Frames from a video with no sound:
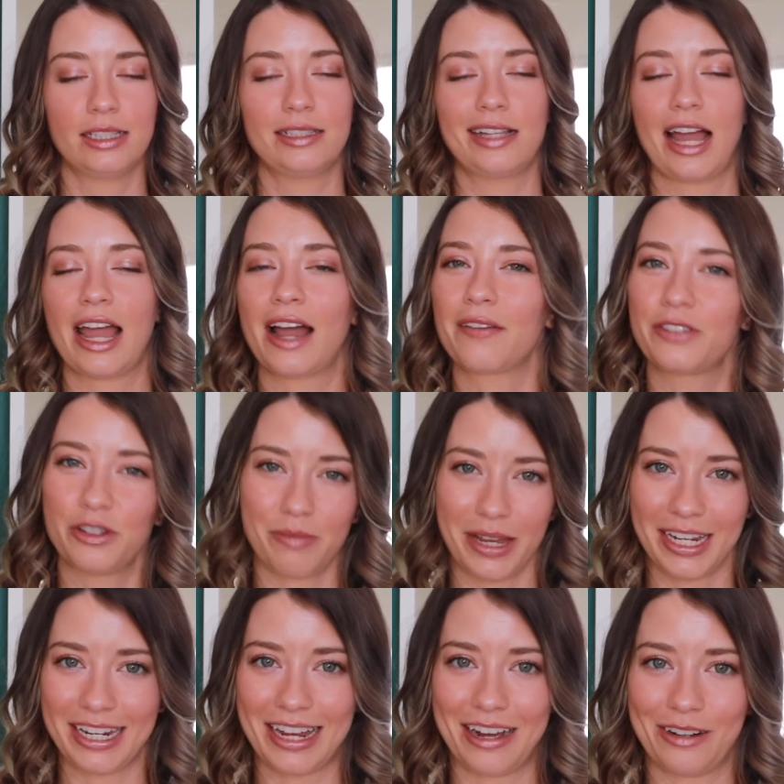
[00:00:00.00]
I have too
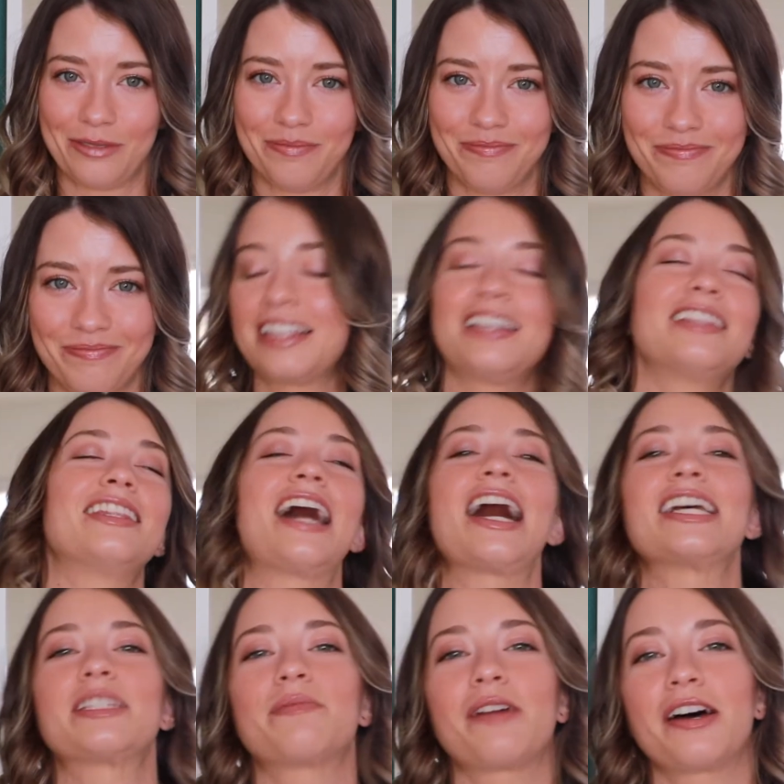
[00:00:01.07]
many now. The
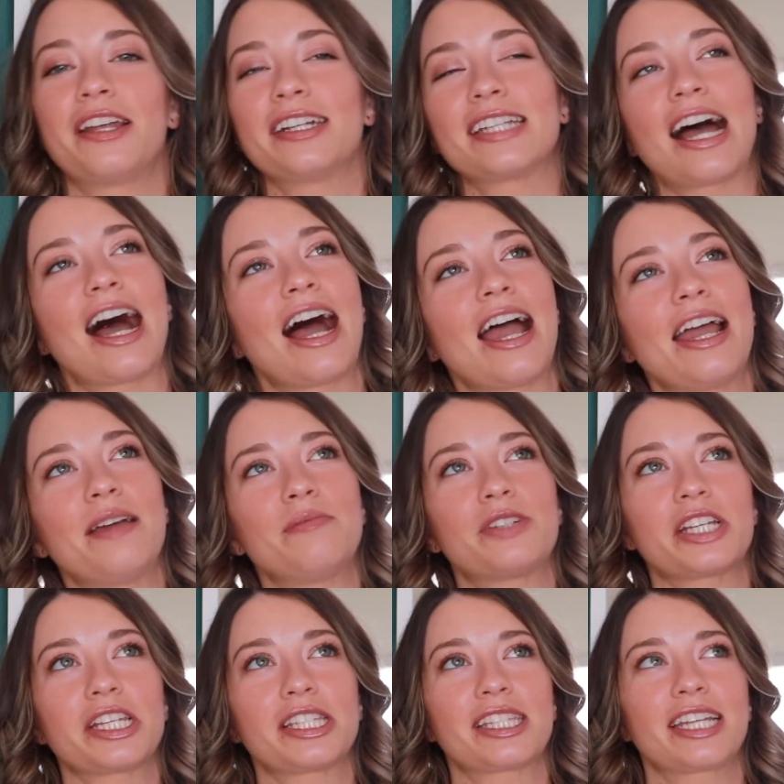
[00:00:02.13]
last product I am
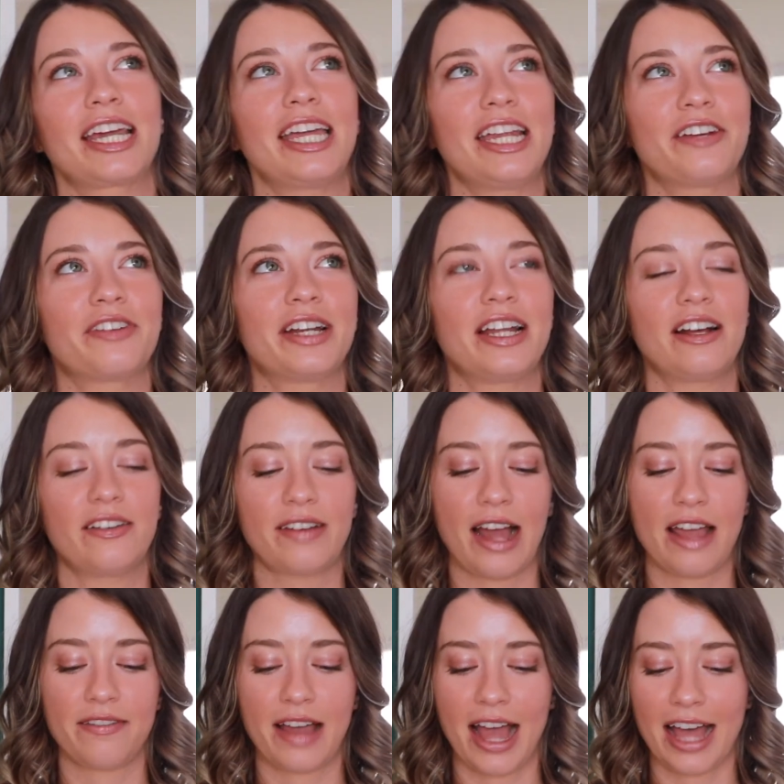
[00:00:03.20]
just getting rid of.
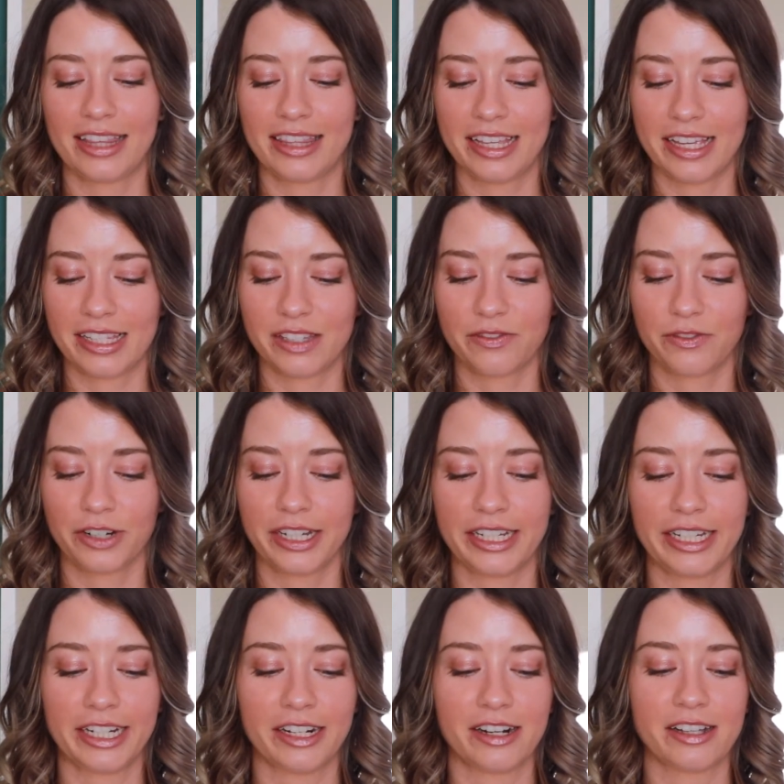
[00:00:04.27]
I've had this for
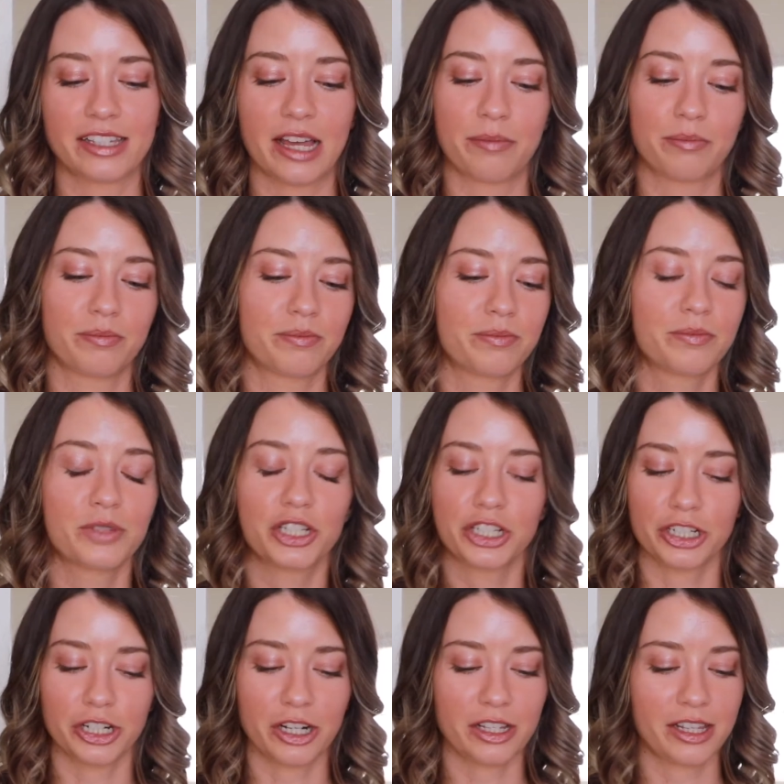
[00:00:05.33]
years. I'm
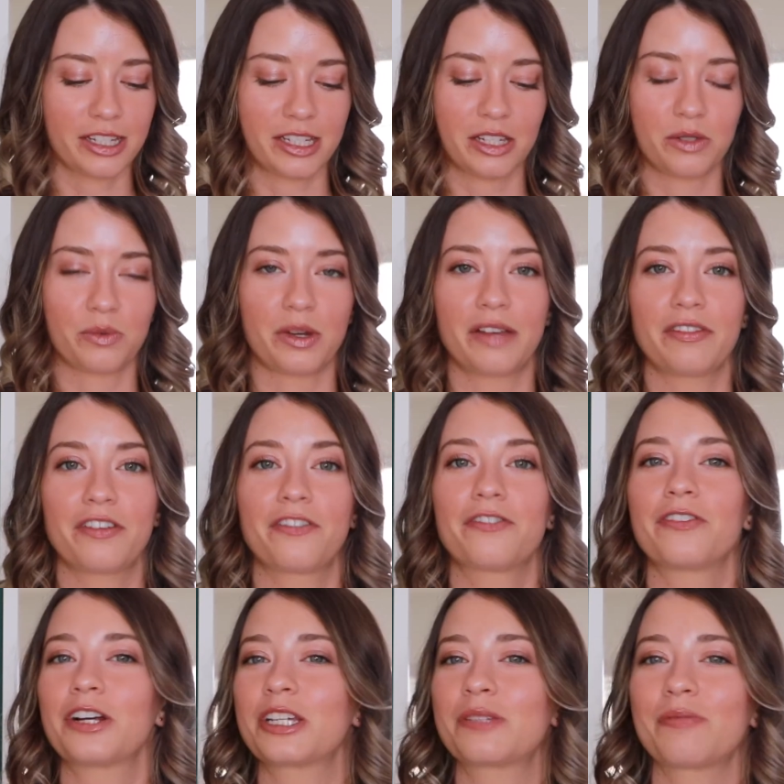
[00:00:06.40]
sure this is one of the
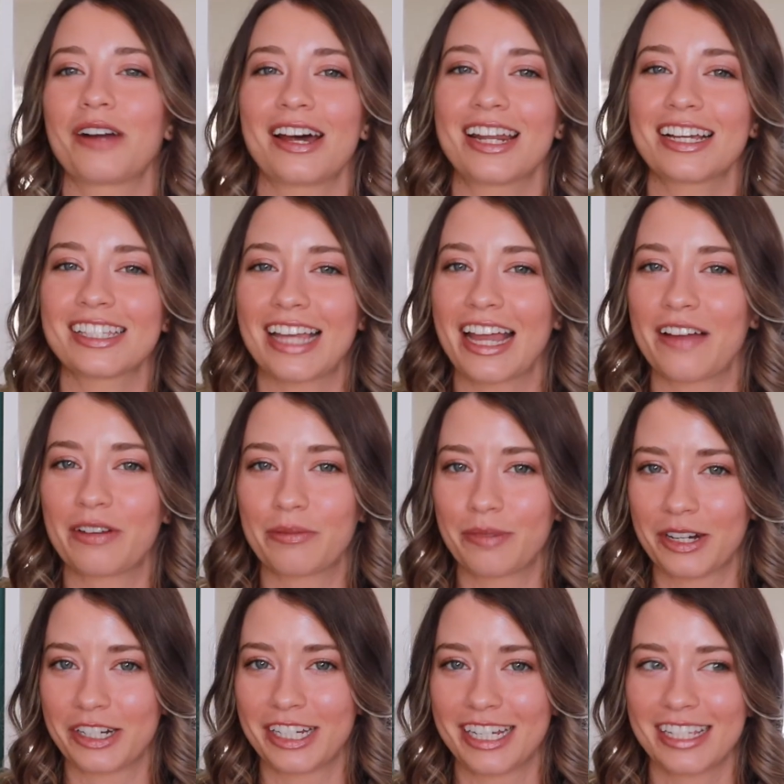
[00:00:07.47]
first products I ever
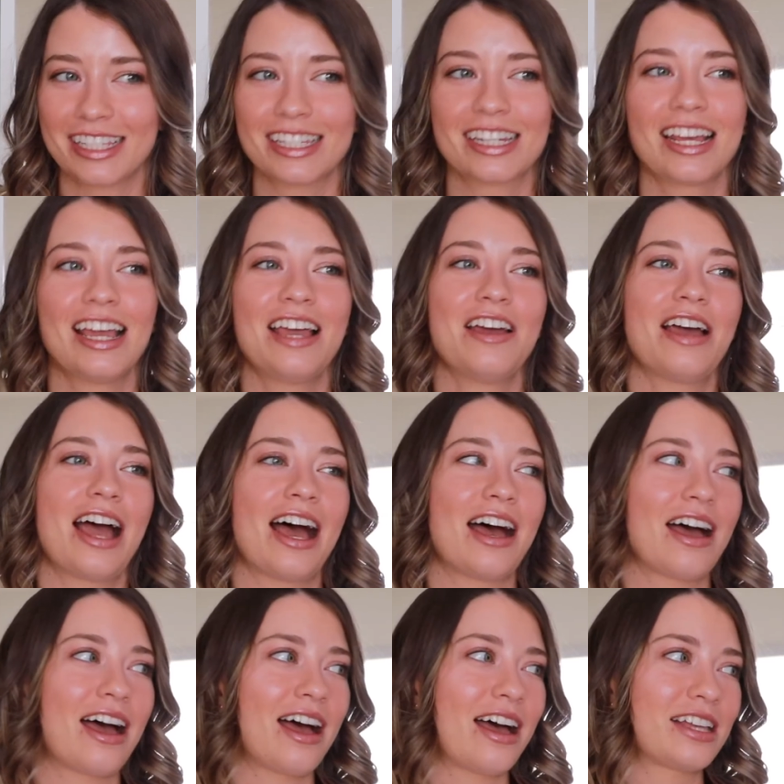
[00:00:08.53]
purchased
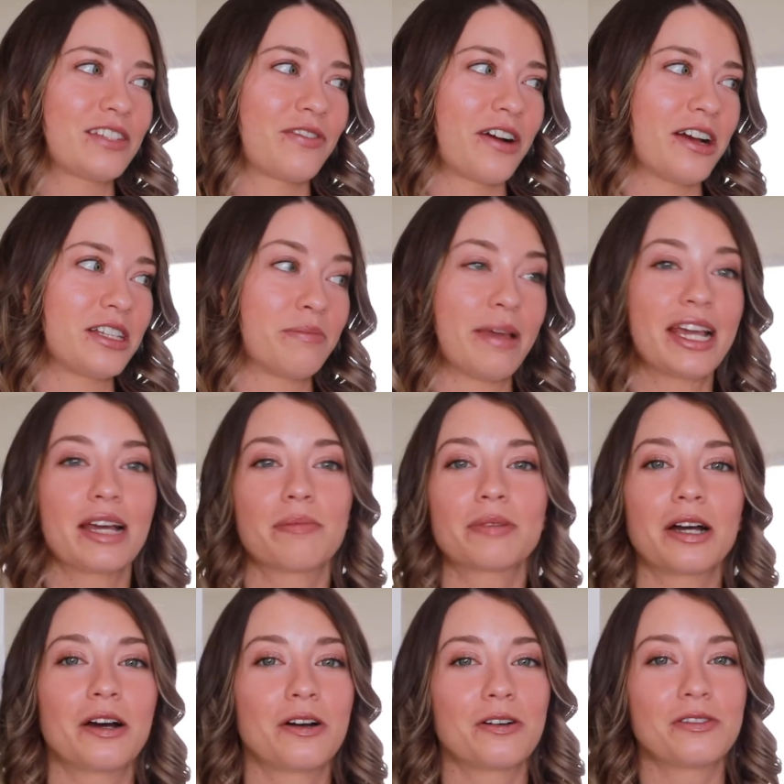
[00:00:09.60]
as far as makeup
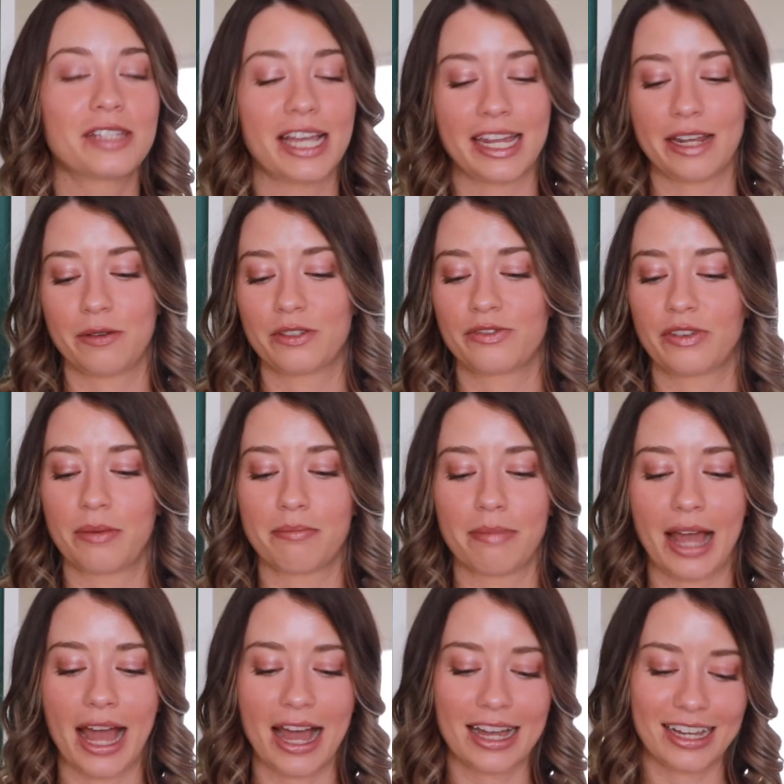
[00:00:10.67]
goes, and it was from
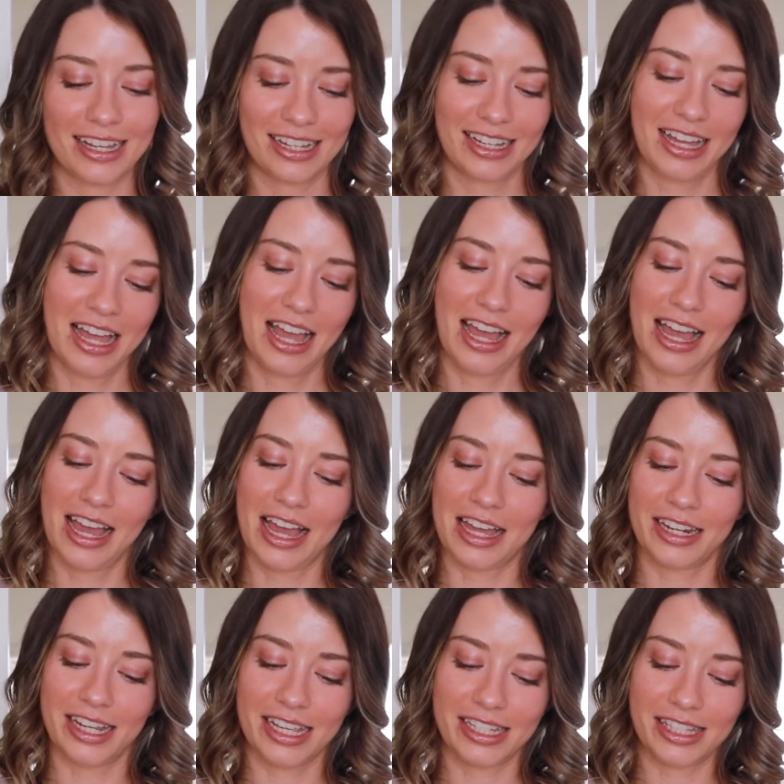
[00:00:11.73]
MAC,
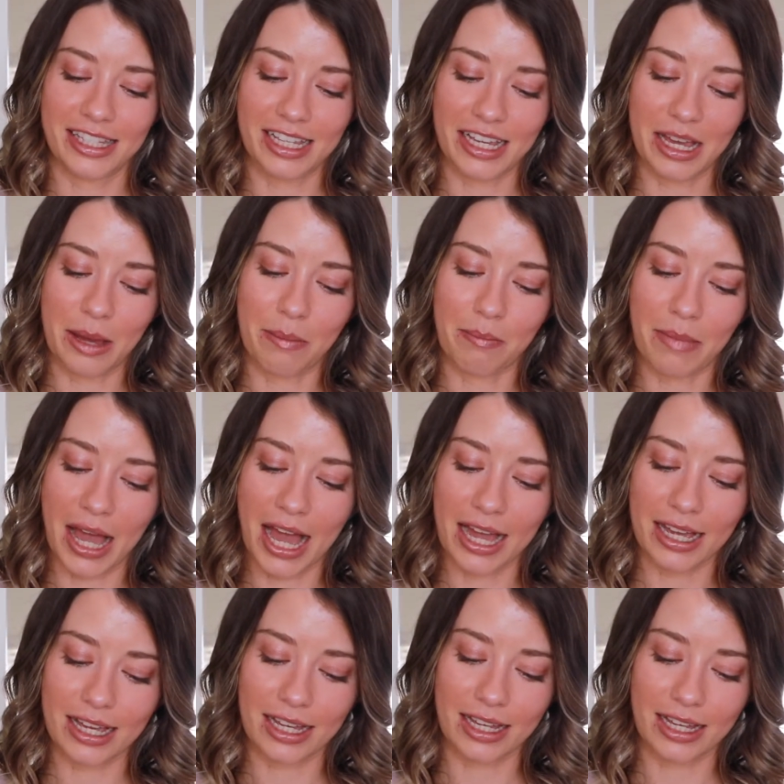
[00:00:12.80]
and it is the MAC